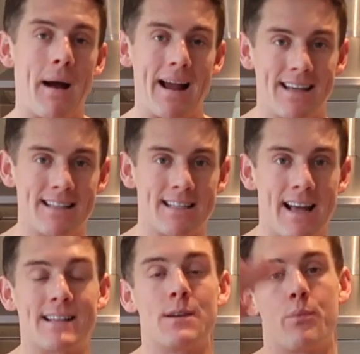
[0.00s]
back into
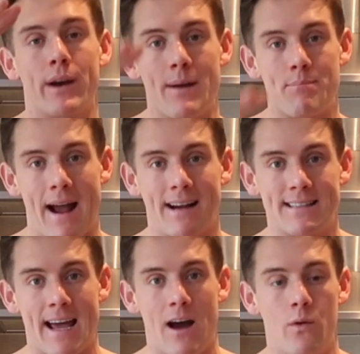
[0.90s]
that to bring it back
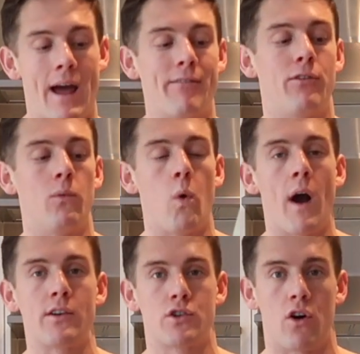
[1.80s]
down. And for
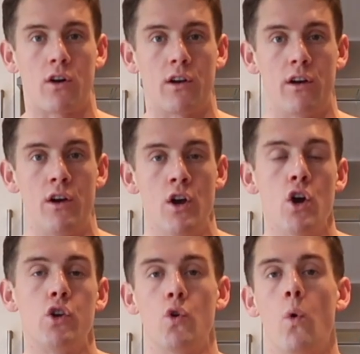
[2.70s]
white chocolate,
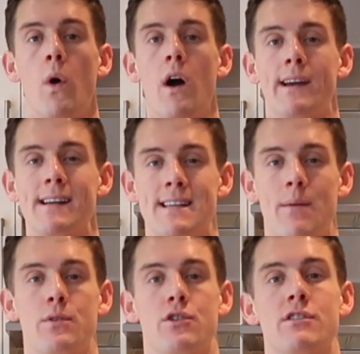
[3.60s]
your working
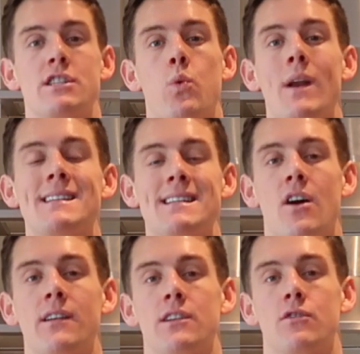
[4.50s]
temperature is
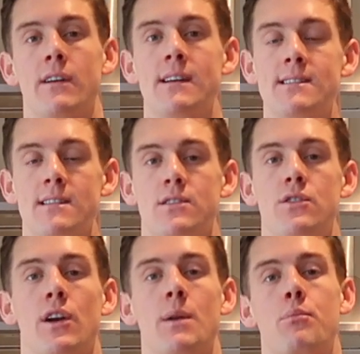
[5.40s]
29 degrees. So
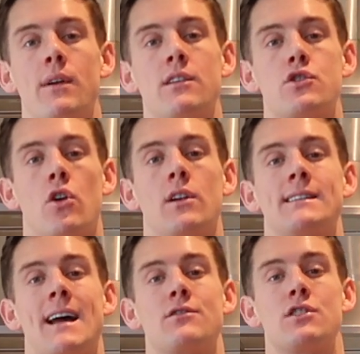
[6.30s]
you're going to bring the
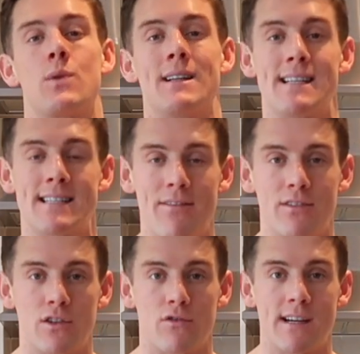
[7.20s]
chocolate down to
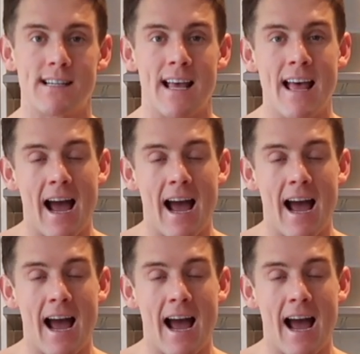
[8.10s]
27 degrees